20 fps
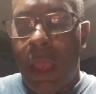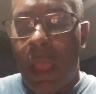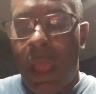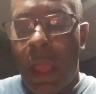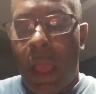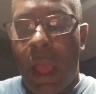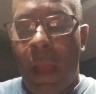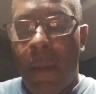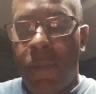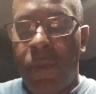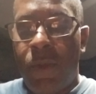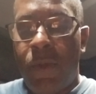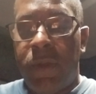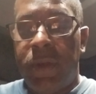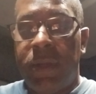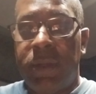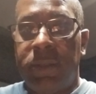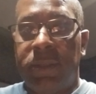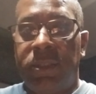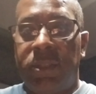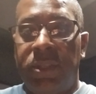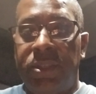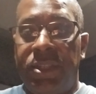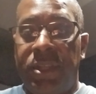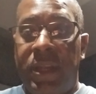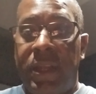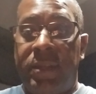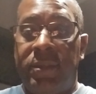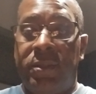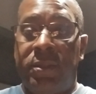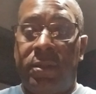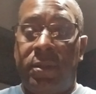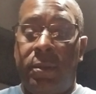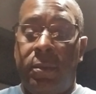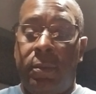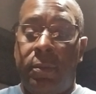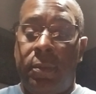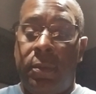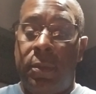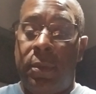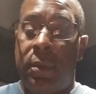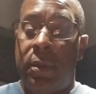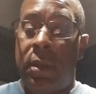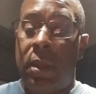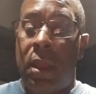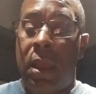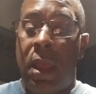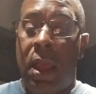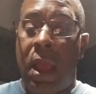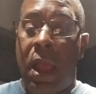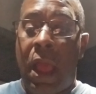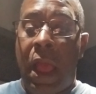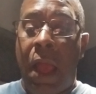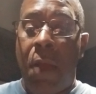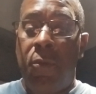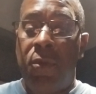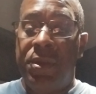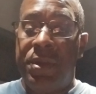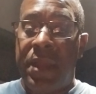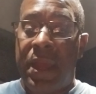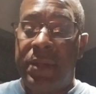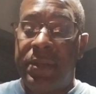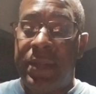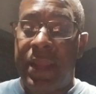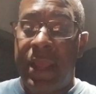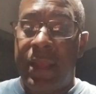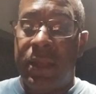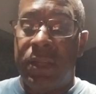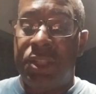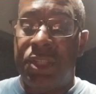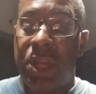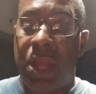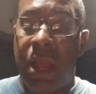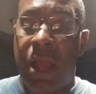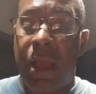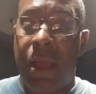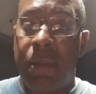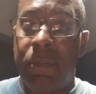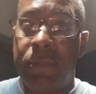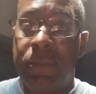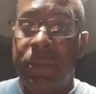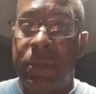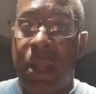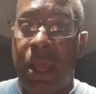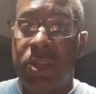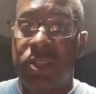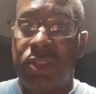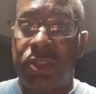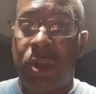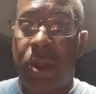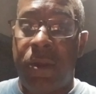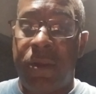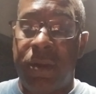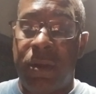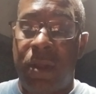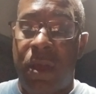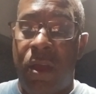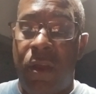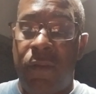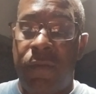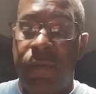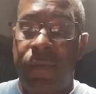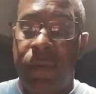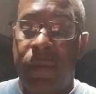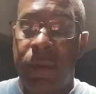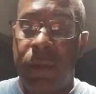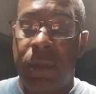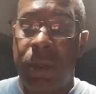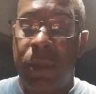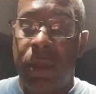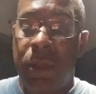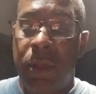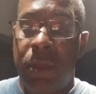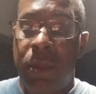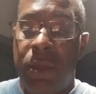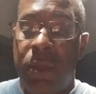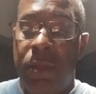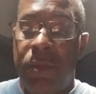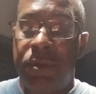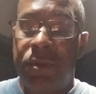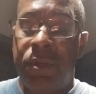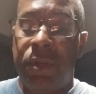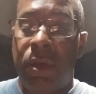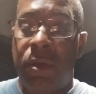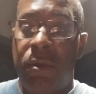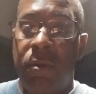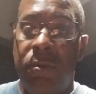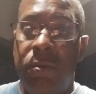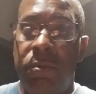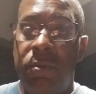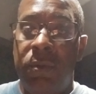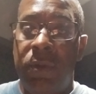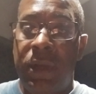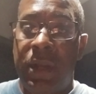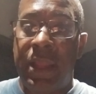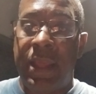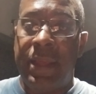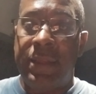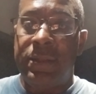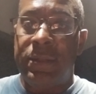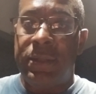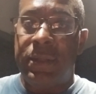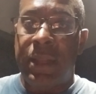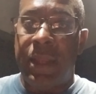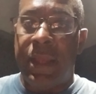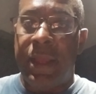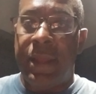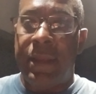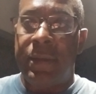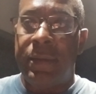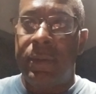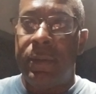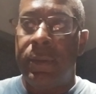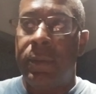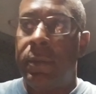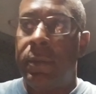I'm going to suggest I would not take a job, not starting off, no less than